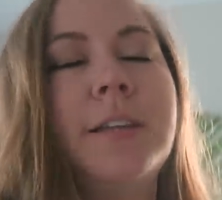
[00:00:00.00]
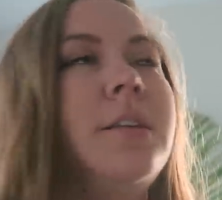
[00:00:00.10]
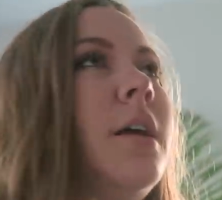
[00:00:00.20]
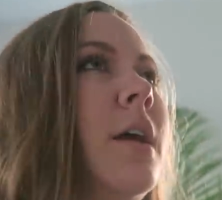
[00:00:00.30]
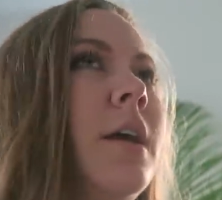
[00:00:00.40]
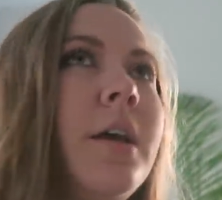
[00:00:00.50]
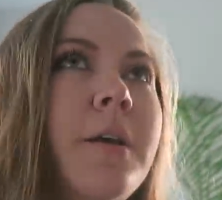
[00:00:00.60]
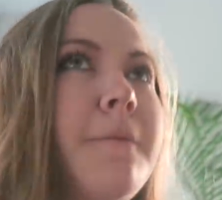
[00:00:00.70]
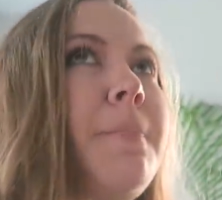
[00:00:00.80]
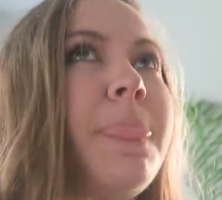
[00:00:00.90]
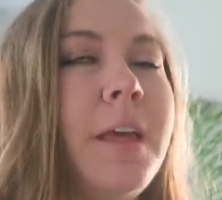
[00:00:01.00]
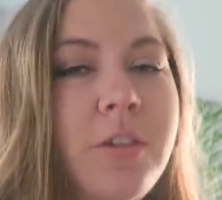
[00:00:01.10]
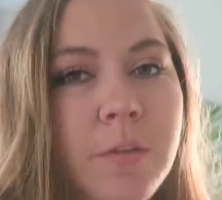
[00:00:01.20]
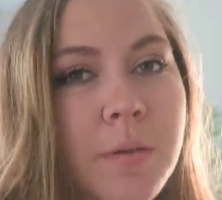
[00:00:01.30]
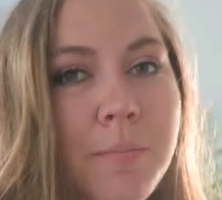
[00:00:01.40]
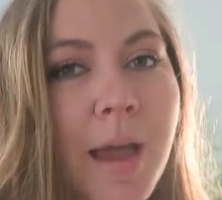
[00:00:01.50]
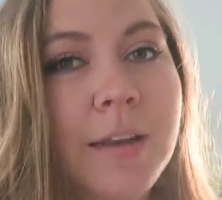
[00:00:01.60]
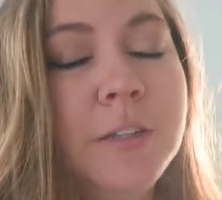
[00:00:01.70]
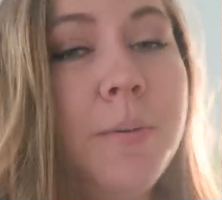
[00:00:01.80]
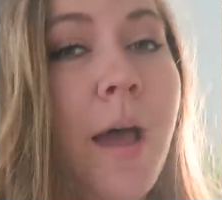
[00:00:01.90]
And it's just been
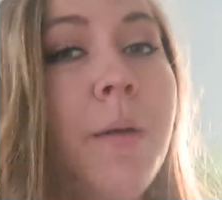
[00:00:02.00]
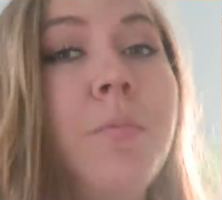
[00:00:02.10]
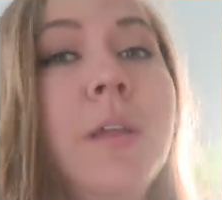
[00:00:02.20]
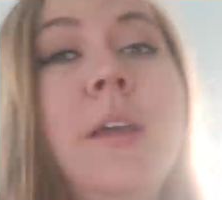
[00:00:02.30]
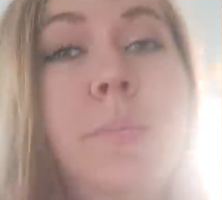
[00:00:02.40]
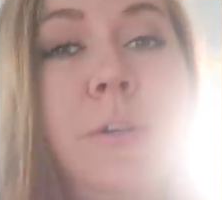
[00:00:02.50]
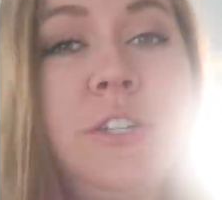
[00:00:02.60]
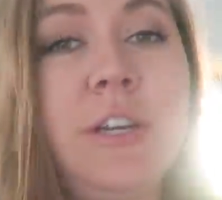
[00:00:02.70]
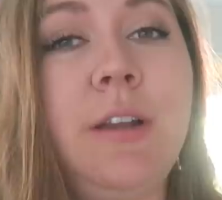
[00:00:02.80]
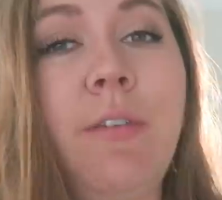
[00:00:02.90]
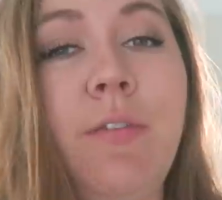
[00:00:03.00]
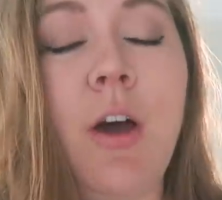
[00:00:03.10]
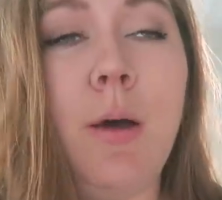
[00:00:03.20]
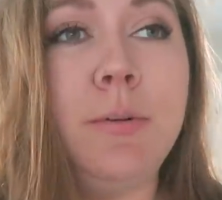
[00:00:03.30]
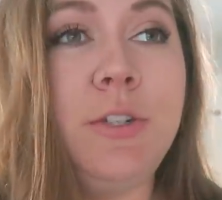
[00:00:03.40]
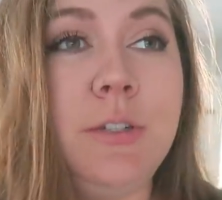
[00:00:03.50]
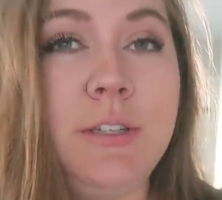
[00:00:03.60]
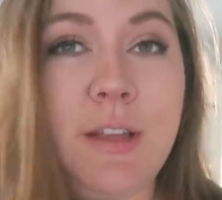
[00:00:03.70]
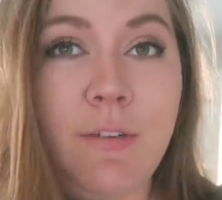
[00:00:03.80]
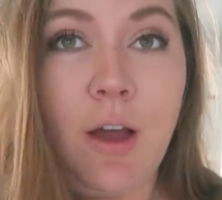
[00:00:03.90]
madness, but I'm really appreciative of the
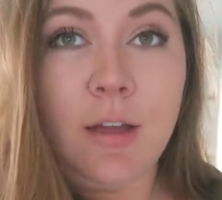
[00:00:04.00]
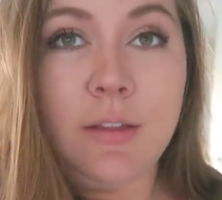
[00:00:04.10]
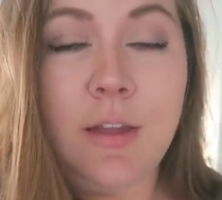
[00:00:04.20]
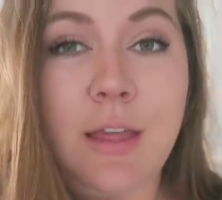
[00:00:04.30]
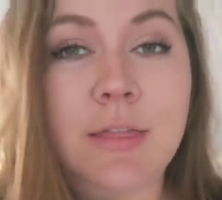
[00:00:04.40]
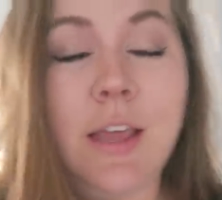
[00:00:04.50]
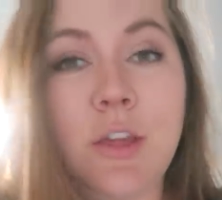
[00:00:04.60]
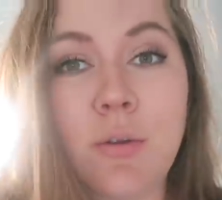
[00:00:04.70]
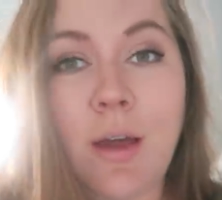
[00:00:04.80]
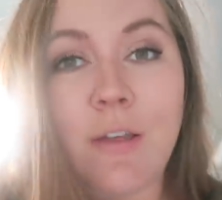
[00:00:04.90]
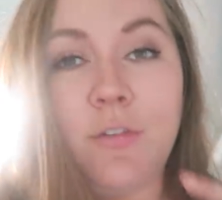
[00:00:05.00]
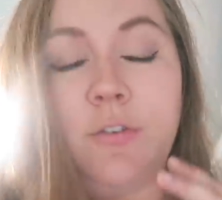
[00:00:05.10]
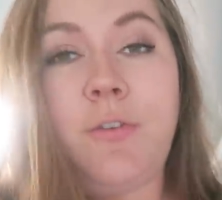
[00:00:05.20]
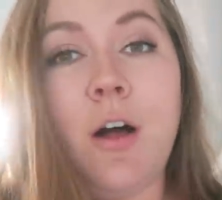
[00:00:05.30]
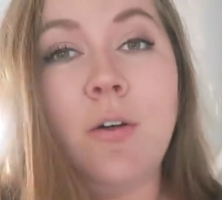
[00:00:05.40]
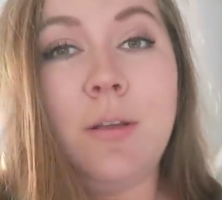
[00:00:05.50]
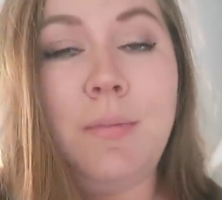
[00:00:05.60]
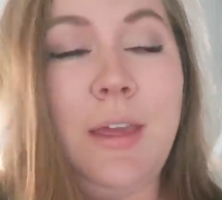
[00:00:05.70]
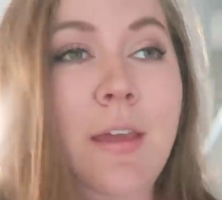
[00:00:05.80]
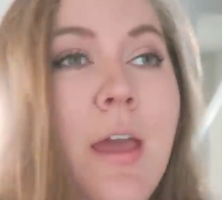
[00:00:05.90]
opportunities I've gotten and thank you guys for
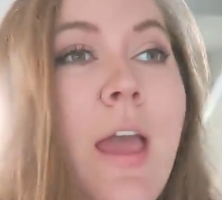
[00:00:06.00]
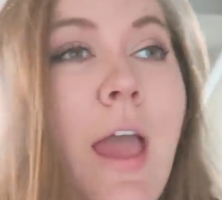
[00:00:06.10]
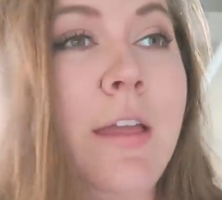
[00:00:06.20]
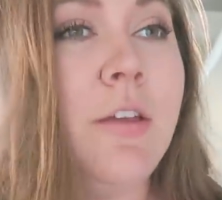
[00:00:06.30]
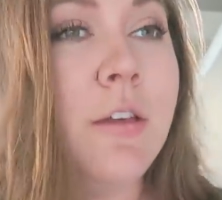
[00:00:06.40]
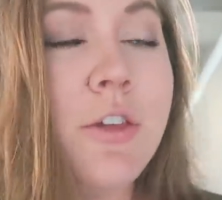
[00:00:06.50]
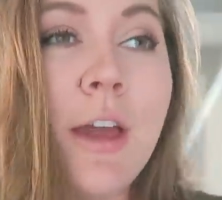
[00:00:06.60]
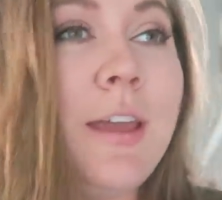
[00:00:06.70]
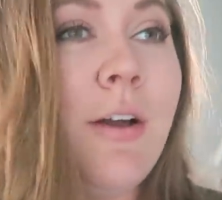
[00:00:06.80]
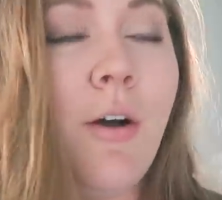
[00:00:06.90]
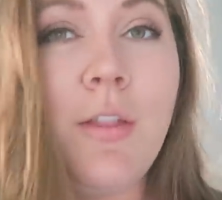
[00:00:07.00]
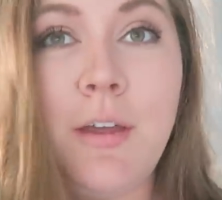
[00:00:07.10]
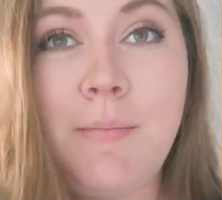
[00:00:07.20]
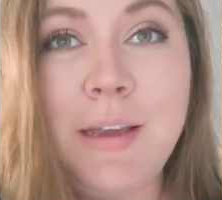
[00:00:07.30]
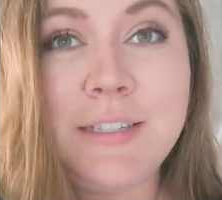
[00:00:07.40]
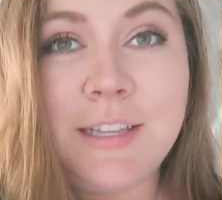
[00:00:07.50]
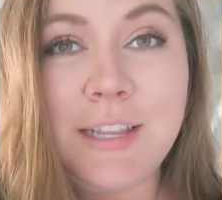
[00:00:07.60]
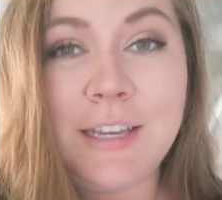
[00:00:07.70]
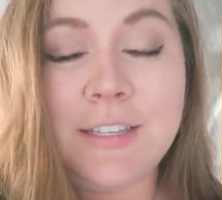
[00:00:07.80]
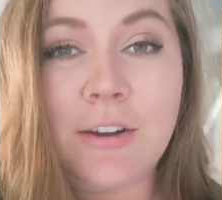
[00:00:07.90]
following me and checking out all the
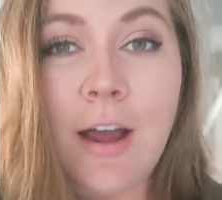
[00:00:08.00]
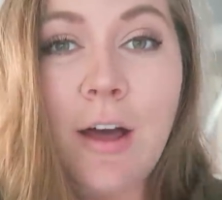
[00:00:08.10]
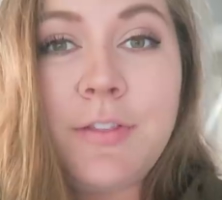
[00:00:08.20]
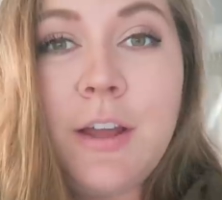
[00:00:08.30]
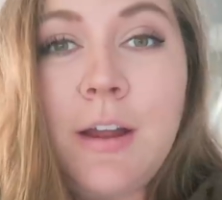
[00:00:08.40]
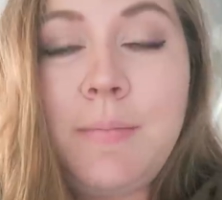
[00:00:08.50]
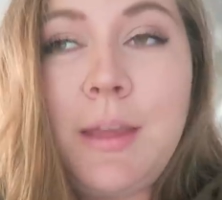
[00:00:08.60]
amazing things that are out there. I